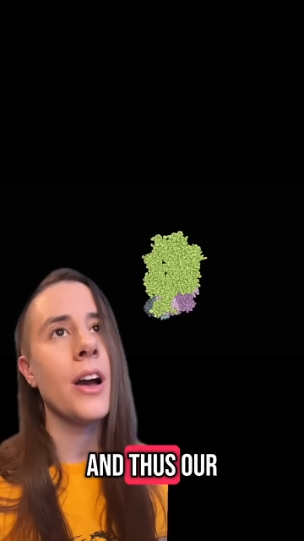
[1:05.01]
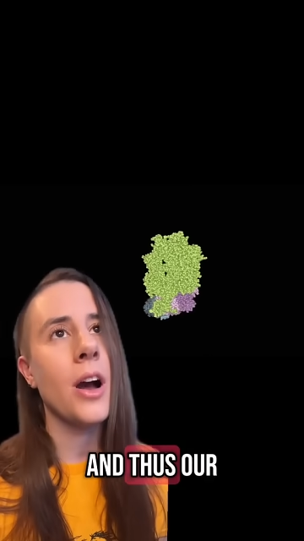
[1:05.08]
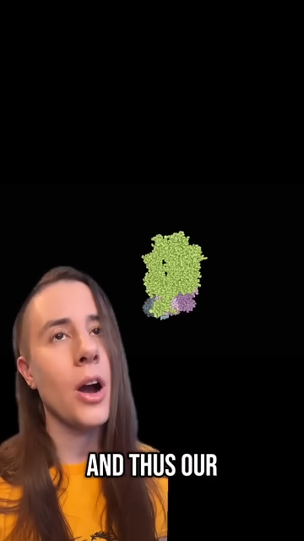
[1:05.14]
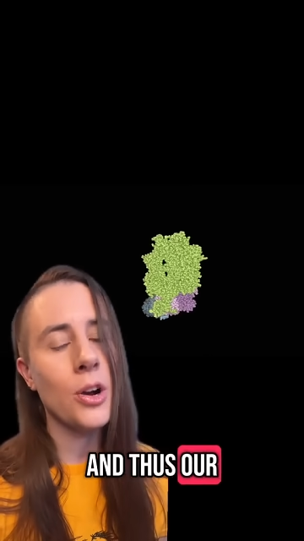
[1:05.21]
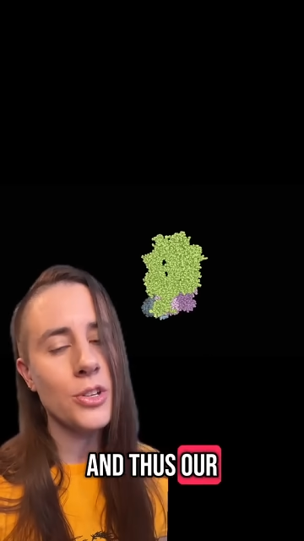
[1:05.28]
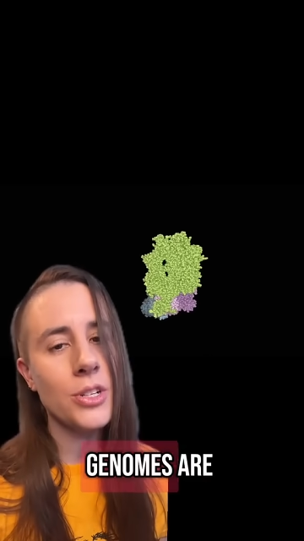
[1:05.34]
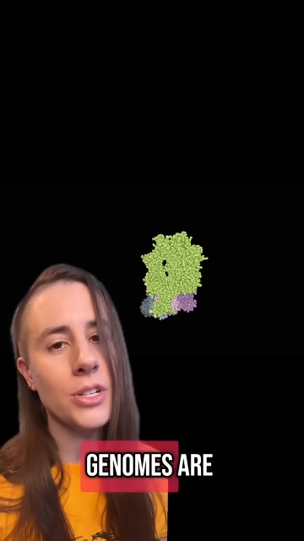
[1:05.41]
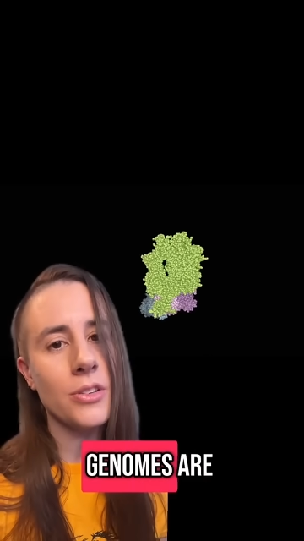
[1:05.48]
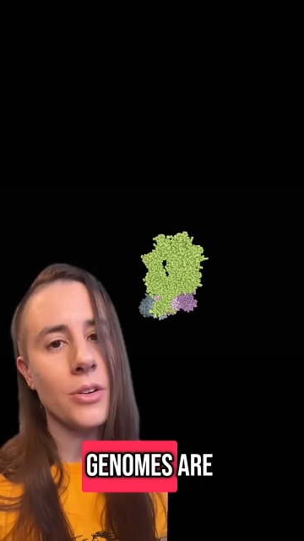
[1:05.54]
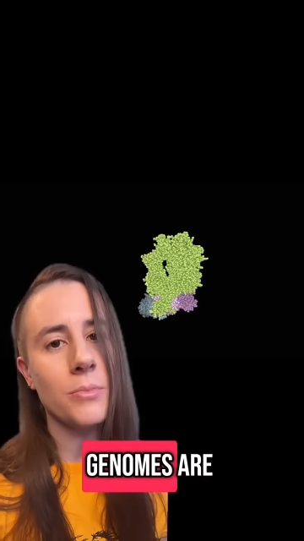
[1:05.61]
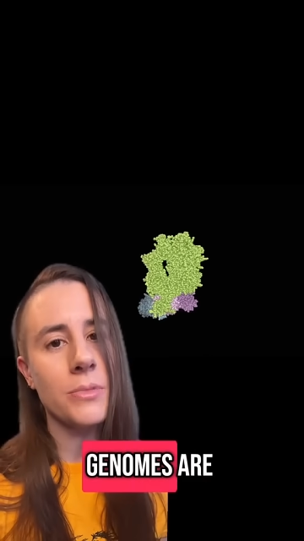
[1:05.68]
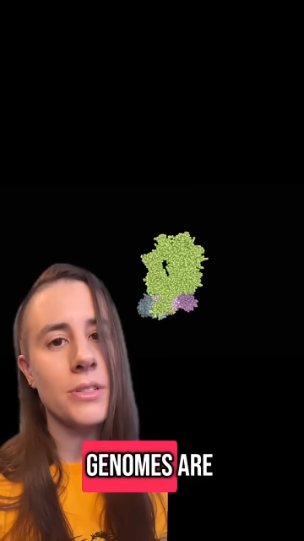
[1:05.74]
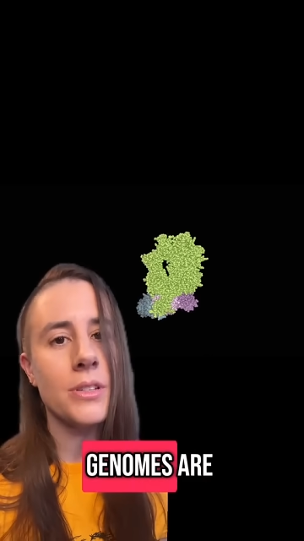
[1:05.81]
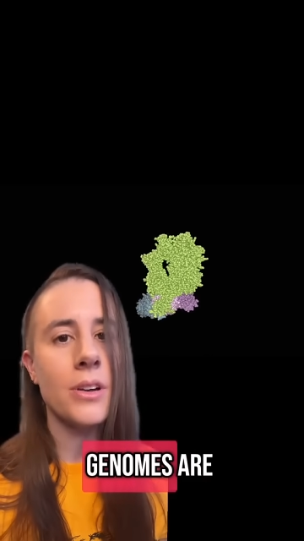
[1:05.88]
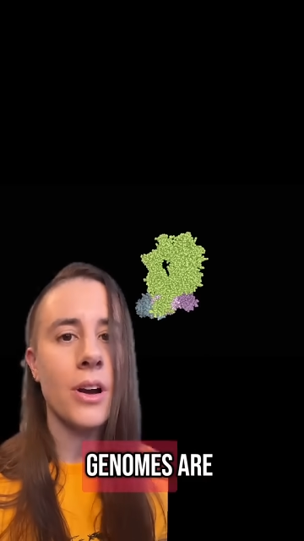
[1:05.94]
our
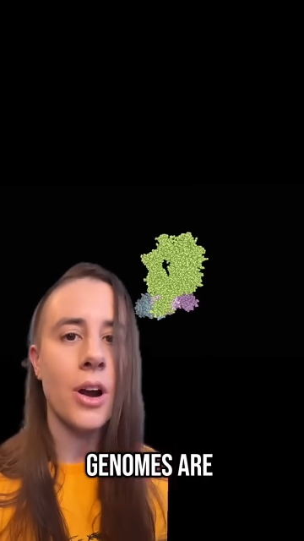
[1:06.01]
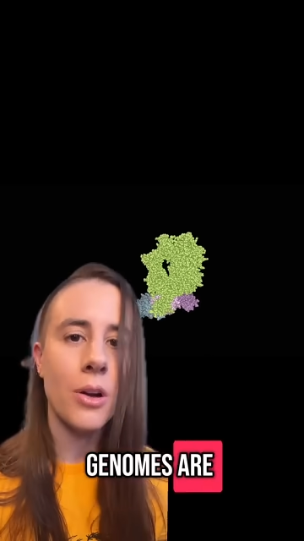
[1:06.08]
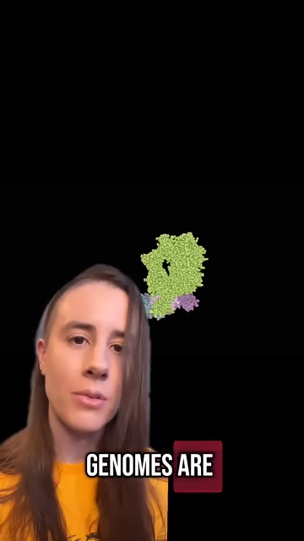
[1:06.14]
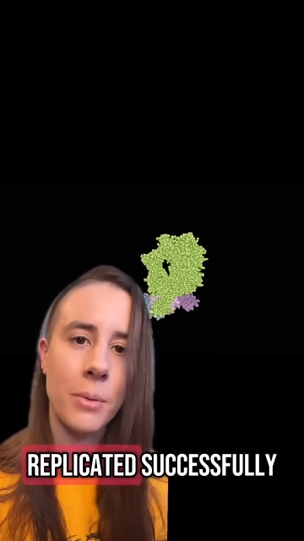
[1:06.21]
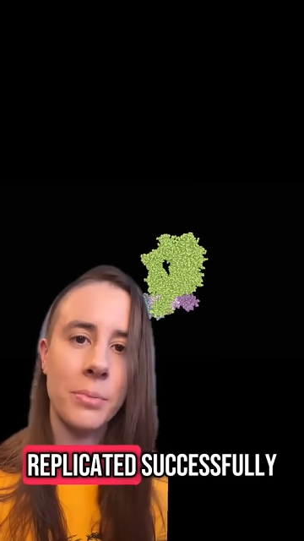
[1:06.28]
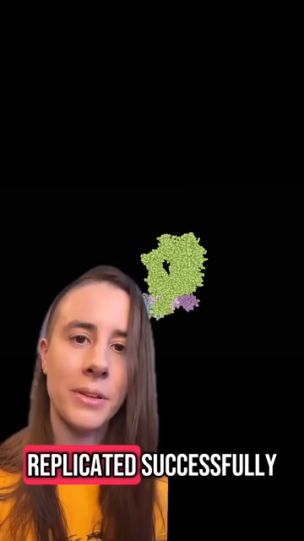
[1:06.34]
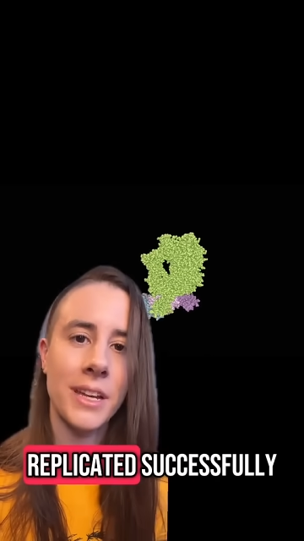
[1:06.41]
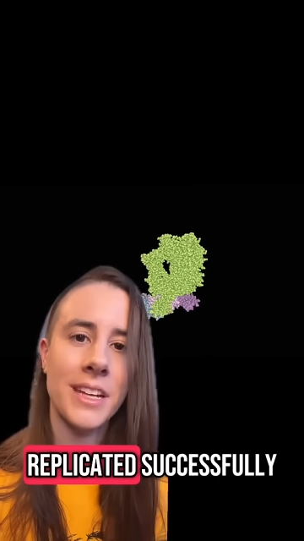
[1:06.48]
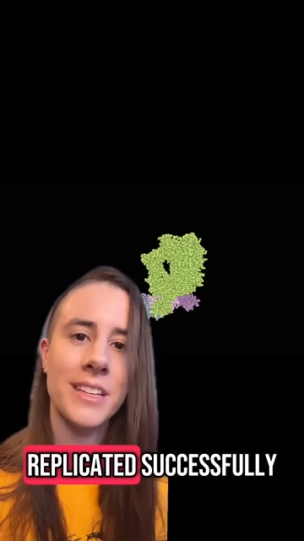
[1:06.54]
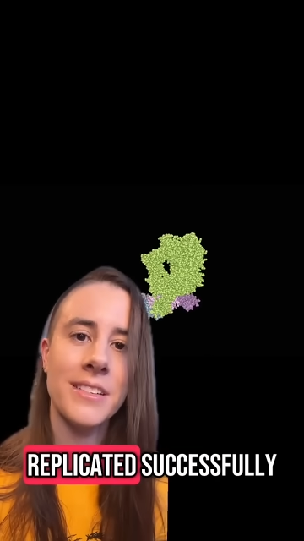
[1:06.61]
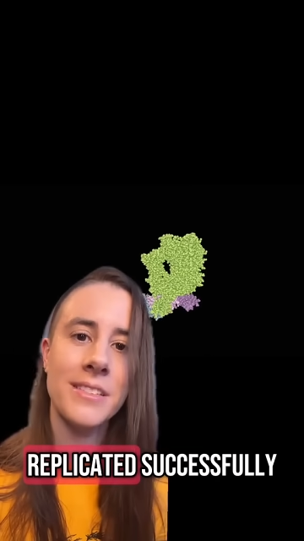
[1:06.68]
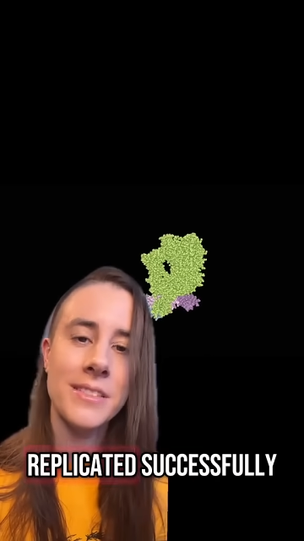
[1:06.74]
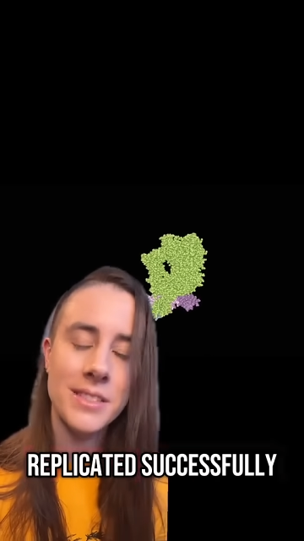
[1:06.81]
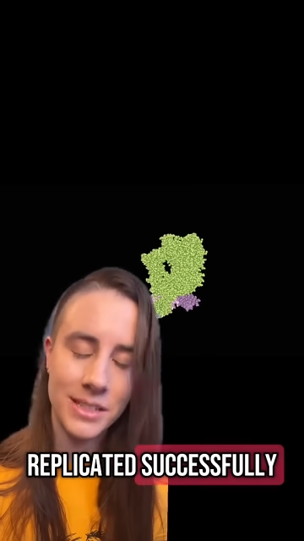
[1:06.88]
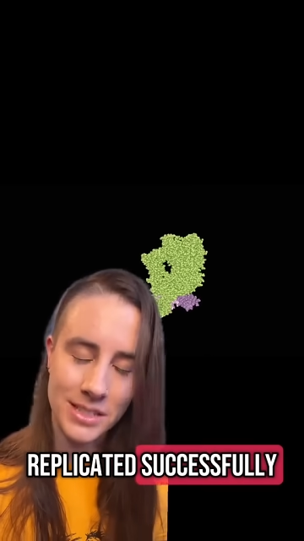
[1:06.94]
genomes are
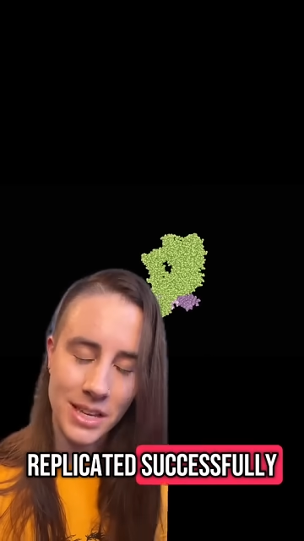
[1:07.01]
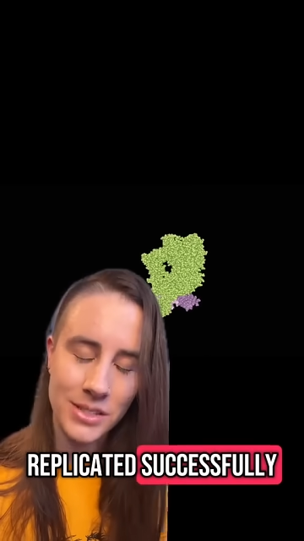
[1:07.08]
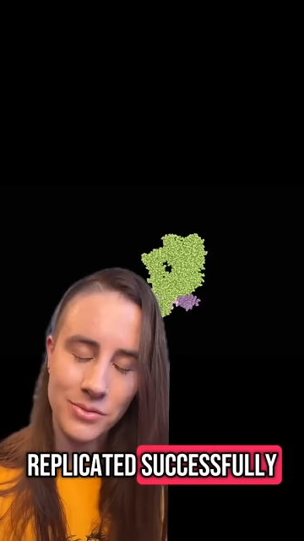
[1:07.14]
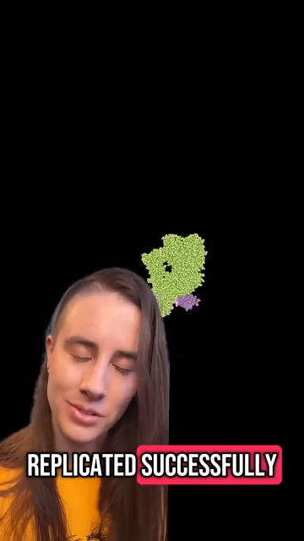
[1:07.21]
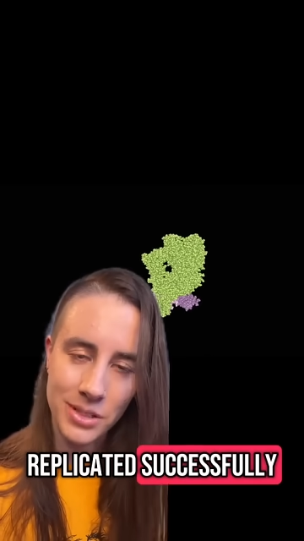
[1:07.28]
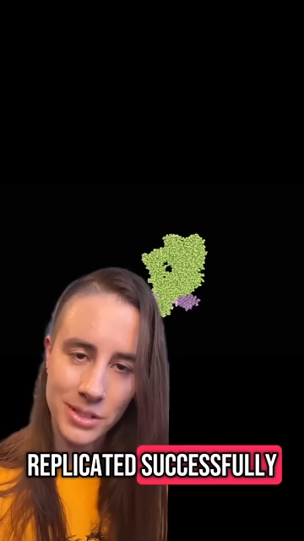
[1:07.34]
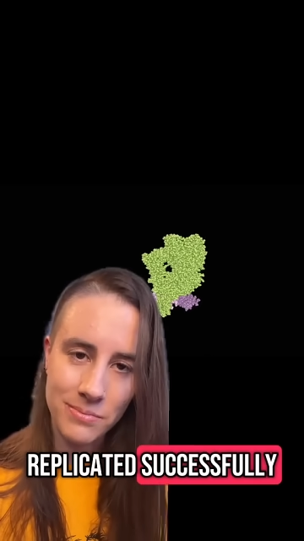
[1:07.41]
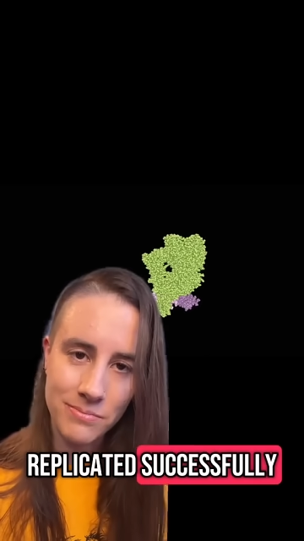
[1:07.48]
replicated successfully.